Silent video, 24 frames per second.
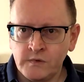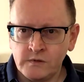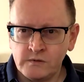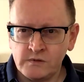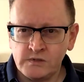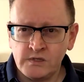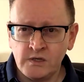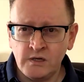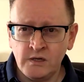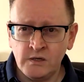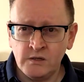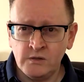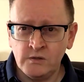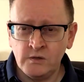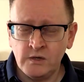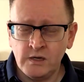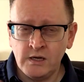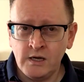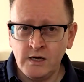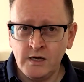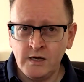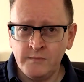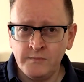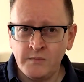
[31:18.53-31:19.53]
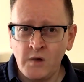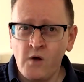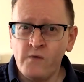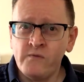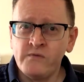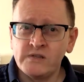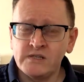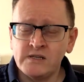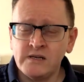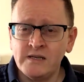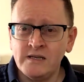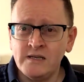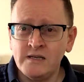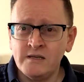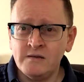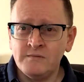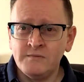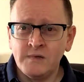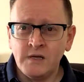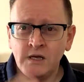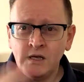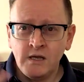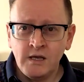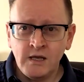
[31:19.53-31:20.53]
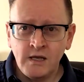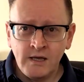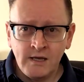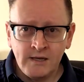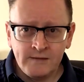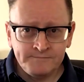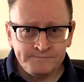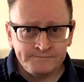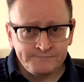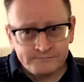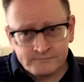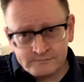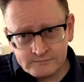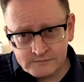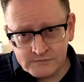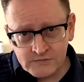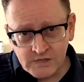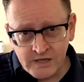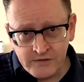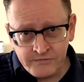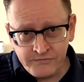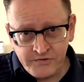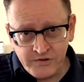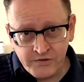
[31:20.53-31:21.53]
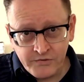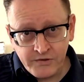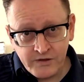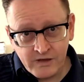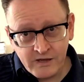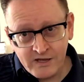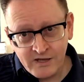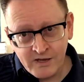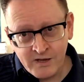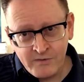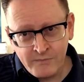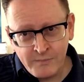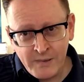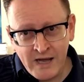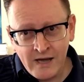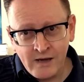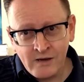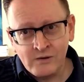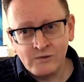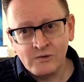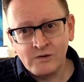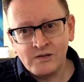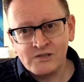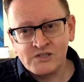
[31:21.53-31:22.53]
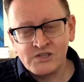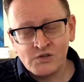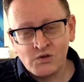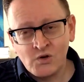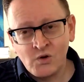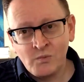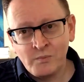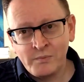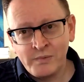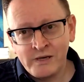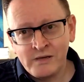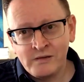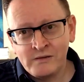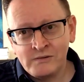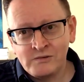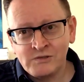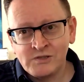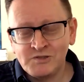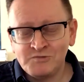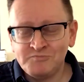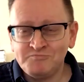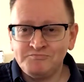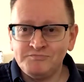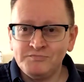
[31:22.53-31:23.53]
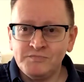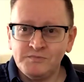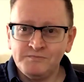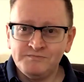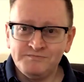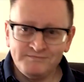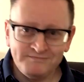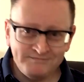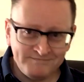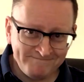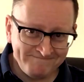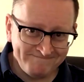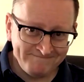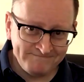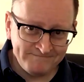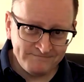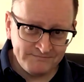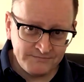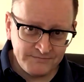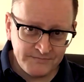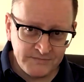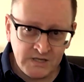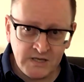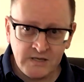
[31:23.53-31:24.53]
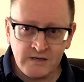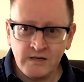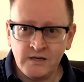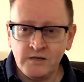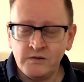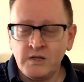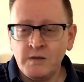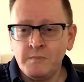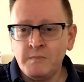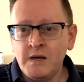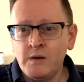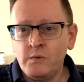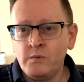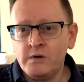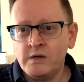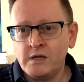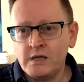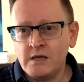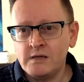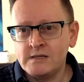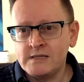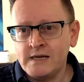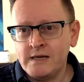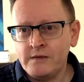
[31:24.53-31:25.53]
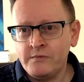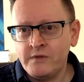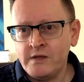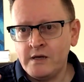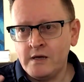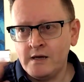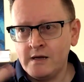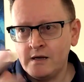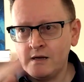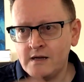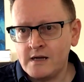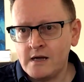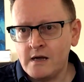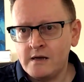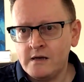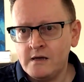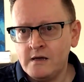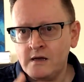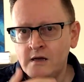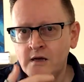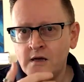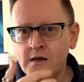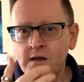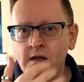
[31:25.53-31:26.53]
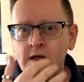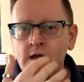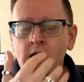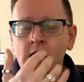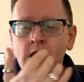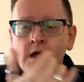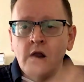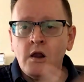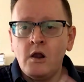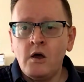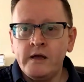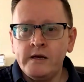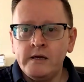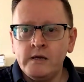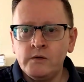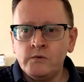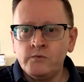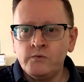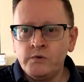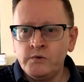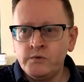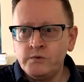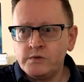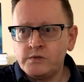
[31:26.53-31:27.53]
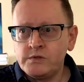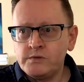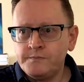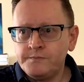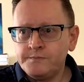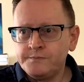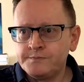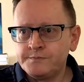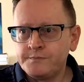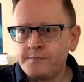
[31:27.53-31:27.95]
So obviously, if you're thinking about a storm build, you might want to go down that kind of lightning route.